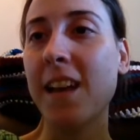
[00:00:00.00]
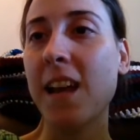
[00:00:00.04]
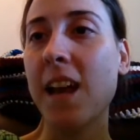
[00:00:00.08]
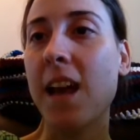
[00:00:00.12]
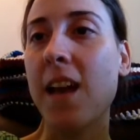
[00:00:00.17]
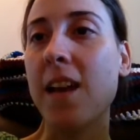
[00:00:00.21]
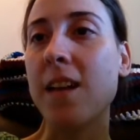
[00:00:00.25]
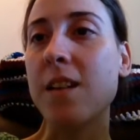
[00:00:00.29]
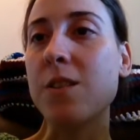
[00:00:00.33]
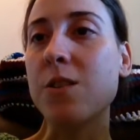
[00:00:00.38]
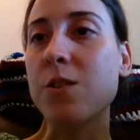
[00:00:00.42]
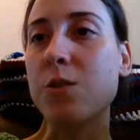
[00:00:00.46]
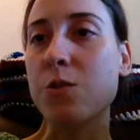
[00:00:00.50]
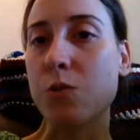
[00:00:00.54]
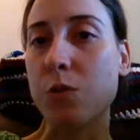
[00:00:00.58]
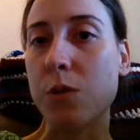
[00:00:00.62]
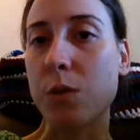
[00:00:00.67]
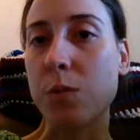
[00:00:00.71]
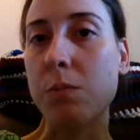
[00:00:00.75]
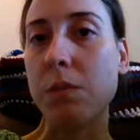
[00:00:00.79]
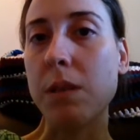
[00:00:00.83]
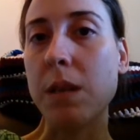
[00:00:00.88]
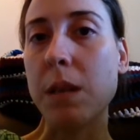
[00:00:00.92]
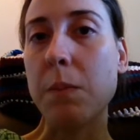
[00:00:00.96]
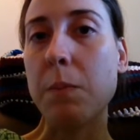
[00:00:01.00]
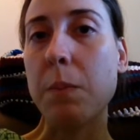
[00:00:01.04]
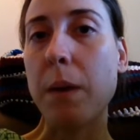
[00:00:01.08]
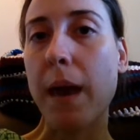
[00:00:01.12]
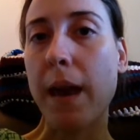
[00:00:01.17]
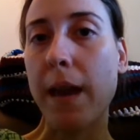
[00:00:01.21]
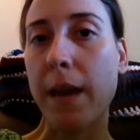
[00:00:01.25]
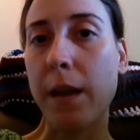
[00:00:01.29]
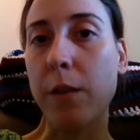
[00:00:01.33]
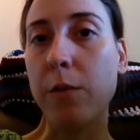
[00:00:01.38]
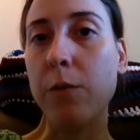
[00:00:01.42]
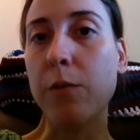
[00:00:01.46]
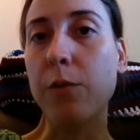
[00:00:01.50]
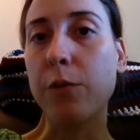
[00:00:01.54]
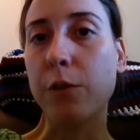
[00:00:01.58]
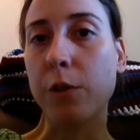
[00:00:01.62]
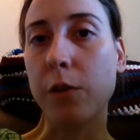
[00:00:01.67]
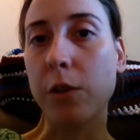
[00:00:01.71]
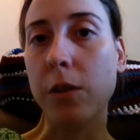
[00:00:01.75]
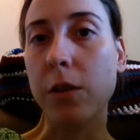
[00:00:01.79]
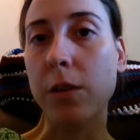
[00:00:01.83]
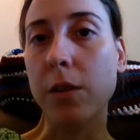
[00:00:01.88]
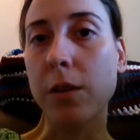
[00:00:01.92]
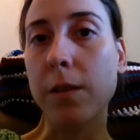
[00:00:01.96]
extremely
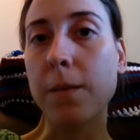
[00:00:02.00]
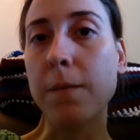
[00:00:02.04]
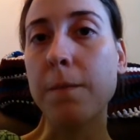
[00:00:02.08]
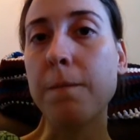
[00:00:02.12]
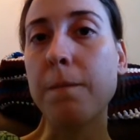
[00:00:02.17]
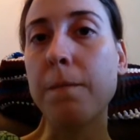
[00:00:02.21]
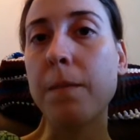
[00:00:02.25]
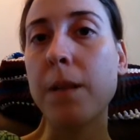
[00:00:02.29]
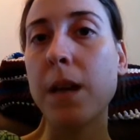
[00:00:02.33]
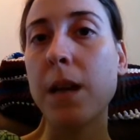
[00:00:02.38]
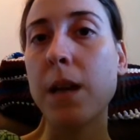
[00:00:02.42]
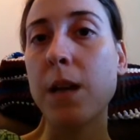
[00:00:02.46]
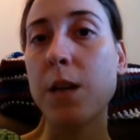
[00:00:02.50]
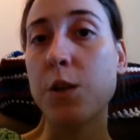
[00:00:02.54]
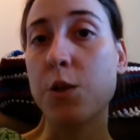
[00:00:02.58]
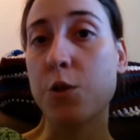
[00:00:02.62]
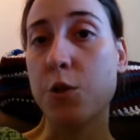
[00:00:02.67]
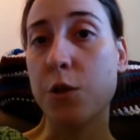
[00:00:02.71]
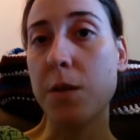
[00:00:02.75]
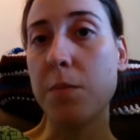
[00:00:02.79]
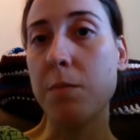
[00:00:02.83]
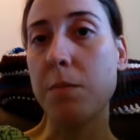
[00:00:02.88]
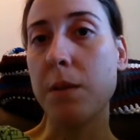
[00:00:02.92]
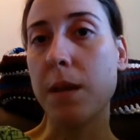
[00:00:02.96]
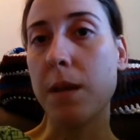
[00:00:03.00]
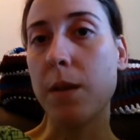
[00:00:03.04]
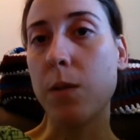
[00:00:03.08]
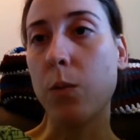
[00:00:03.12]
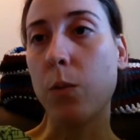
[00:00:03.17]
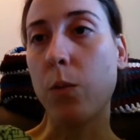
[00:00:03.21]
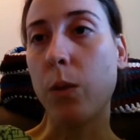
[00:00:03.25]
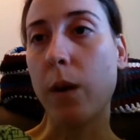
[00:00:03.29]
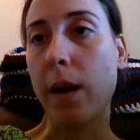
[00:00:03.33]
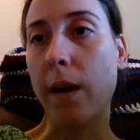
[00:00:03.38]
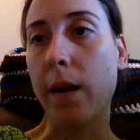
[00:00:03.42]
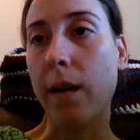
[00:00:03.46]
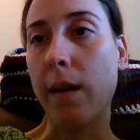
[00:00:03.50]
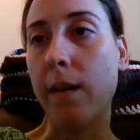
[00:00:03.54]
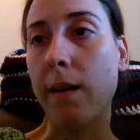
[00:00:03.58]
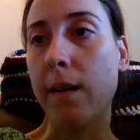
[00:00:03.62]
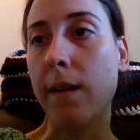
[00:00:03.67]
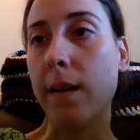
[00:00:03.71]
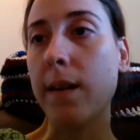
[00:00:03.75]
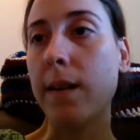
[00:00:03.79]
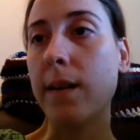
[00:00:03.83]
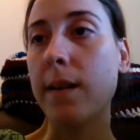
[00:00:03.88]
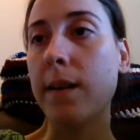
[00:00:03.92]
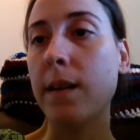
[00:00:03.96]
painful treatment
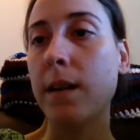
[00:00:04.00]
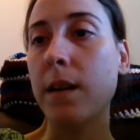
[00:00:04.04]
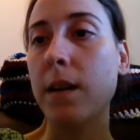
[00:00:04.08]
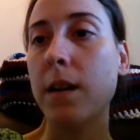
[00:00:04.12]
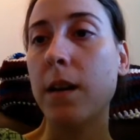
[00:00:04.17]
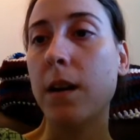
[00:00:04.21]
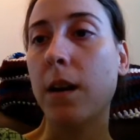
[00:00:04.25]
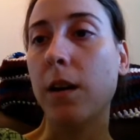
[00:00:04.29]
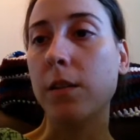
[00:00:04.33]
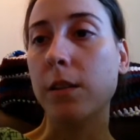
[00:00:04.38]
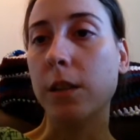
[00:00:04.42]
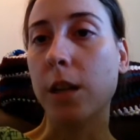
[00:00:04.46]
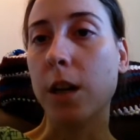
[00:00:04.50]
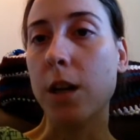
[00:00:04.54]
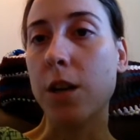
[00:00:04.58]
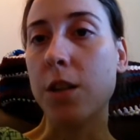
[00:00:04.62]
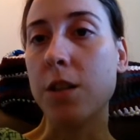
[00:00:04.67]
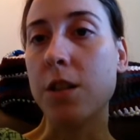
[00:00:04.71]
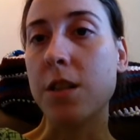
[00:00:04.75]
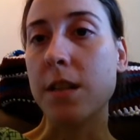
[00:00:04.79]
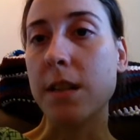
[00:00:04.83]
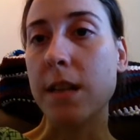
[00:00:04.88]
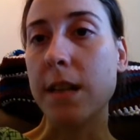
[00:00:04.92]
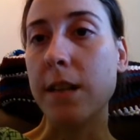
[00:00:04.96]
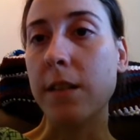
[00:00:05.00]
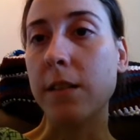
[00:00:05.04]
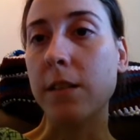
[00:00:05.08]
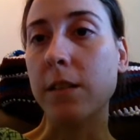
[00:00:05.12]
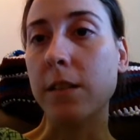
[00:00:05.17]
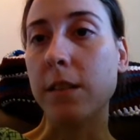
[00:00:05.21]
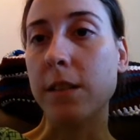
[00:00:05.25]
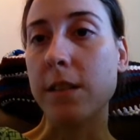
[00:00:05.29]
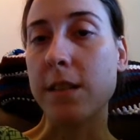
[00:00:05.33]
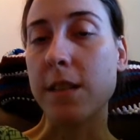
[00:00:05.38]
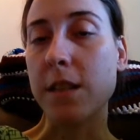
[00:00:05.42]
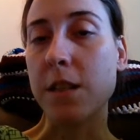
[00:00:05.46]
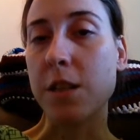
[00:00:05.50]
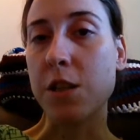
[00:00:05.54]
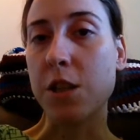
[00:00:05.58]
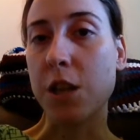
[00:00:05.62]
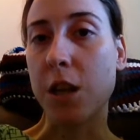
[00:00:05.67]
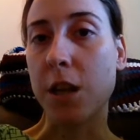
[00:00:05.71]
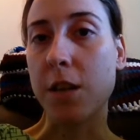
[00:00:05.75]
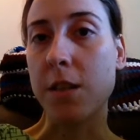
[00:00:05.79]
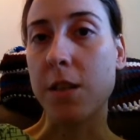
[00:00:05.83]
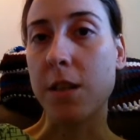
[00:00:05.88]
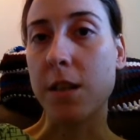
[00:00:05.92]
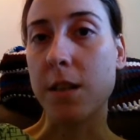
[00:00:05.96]
where a large needle is
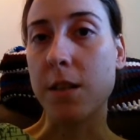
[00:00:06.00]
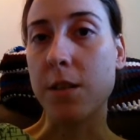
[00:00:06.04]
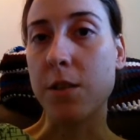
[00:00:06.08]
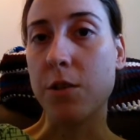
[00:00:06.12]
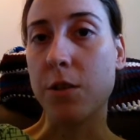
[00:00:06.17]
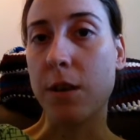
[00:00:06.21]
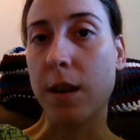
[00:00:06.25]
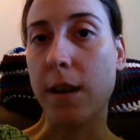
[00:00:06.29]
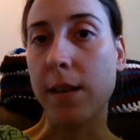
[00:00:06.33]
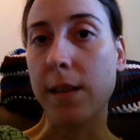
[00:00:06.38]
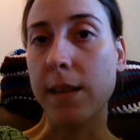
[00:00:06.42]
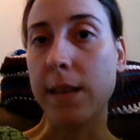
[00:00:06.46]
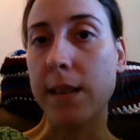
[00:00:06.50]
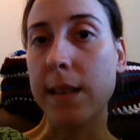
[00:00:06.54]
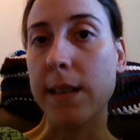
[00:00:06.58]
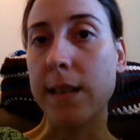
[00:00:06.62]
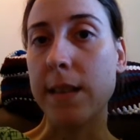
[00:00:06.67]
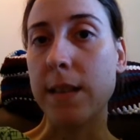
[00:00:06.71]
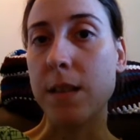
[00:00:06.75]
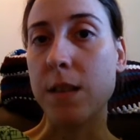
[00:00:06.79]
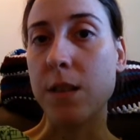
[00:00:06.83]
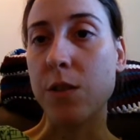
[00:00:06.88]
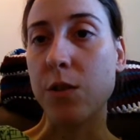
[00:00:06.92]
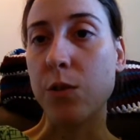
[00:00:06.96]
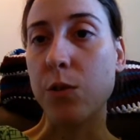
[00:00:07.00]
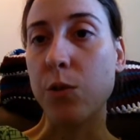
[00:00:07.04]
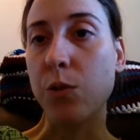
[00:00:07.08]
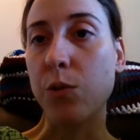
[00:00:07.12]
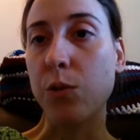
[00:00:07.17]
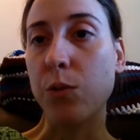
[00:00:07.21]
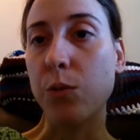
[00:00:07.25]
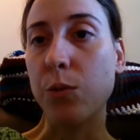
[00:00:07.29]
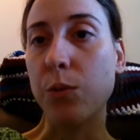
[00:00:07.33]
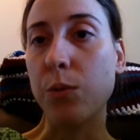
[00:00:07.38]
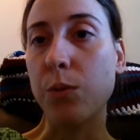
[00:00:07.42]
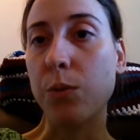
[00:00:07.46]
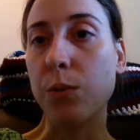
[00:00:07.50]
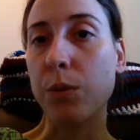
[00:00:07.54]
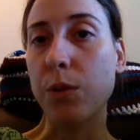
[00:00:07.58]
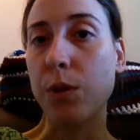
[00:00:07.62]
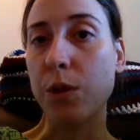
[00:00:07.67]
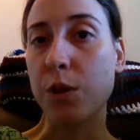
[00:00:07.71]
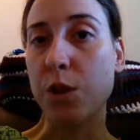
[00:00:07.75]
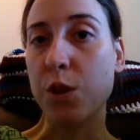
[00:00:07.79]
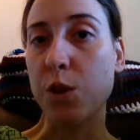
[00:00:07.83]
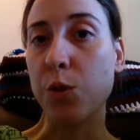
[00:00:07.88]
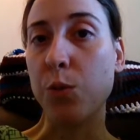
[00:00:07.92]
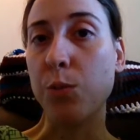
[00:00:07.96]
injected directly into the
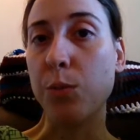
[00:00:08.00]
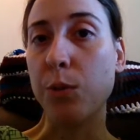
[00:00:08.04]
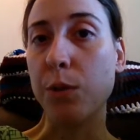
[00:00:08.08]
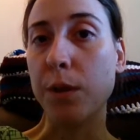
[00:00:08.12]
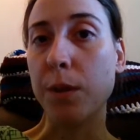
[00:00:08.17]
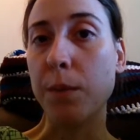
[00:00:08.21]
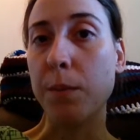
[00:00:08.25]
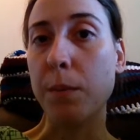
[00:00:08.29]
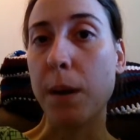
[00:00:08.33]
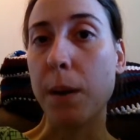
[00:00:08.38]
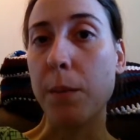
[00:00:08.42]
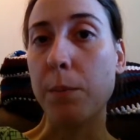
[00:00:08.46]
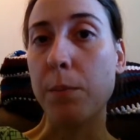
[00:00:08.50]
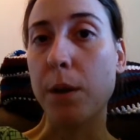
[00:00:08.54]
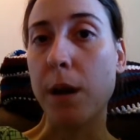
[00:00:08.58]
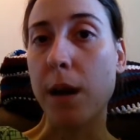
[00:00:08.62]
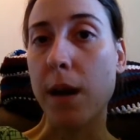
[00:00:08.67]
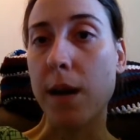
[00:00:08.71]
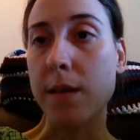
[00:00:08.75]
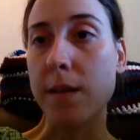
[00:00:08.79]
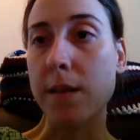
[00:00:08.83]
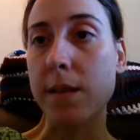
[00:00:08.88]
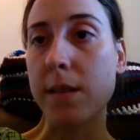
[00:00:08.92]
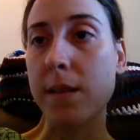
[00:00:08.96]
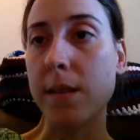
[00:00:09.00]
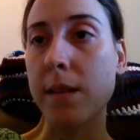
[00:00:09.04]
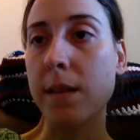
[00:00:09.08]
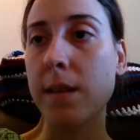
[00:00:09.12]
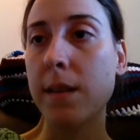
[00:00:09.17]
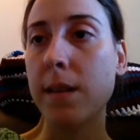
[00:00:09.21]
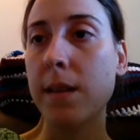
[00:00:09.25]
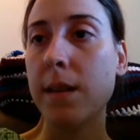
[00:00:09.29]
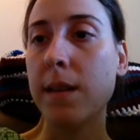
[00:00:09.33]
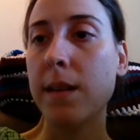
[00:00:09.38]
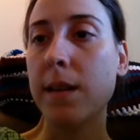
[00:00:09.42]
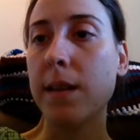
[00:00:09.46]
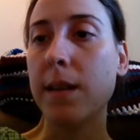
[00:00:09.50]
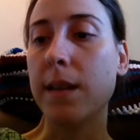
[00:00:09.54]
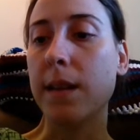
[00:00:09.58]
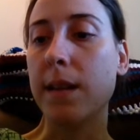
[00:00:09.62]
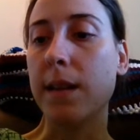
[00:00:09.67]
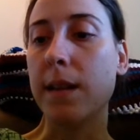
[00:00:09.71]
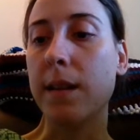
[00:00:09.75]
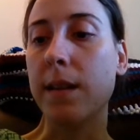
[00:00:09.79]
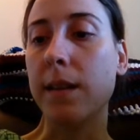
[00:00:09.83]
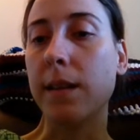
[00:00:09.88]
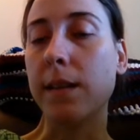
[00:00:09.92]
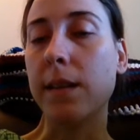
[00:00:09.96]
tumor in my breast
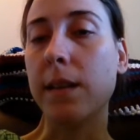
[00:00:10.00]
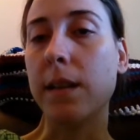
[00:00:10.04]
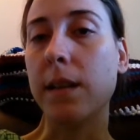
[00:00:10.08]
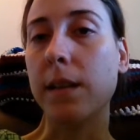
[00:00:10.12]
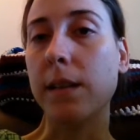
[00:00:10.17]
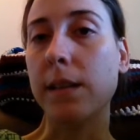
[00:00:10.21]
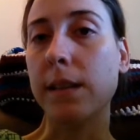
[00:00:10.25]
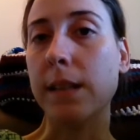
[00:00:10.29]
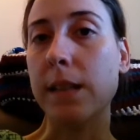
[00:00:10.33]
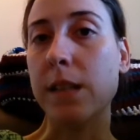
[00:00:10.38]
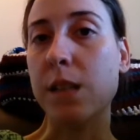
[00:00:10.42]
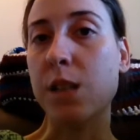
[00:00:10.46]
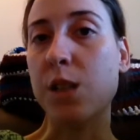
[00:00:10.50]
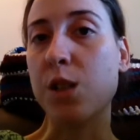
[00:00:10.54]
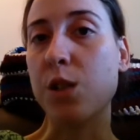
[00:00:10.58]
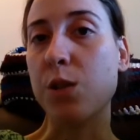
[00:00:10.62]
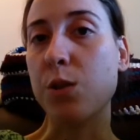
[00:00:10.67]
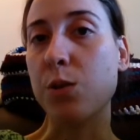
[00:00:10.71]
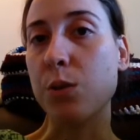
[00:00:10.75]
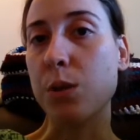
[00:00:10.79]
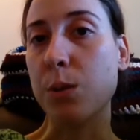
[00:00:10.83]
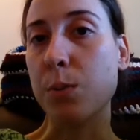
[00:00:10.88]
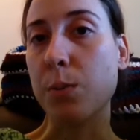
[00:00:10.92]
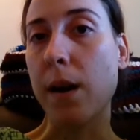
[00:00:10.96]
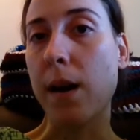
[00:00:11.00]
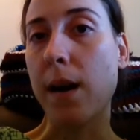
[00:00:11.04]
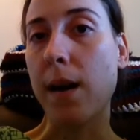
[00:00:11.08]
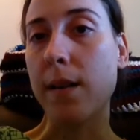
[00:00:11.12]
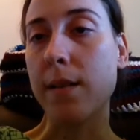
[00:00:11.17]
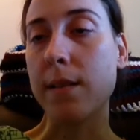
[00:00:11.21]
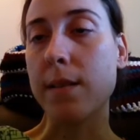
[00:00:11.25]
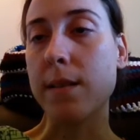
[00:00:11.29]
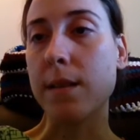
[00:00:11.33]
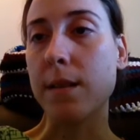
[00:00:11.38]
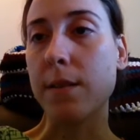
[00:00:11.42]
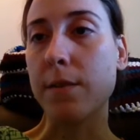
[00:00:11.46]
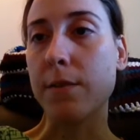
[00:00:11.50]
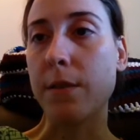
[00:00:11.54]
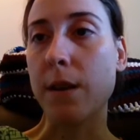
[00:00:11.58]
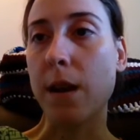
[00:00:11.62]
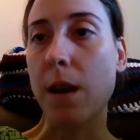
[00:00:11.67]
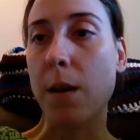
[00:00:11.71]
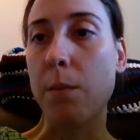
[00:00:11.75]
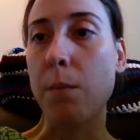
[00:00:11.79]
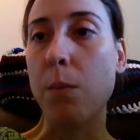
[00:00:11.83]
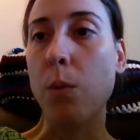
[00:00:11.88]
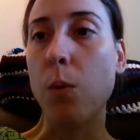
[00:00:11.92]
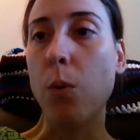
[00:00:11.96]
in at least 2 spots, if
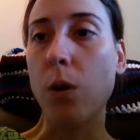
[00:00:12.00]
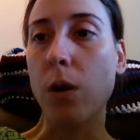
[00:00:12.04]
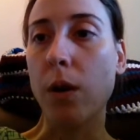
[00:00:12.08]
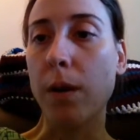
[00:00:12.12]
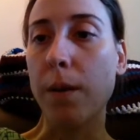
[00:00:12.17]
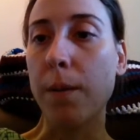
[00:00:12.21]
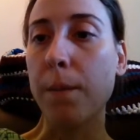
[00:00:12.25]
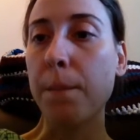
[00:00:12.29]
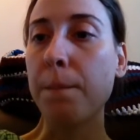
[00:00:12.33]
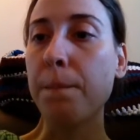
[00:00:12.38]
not more.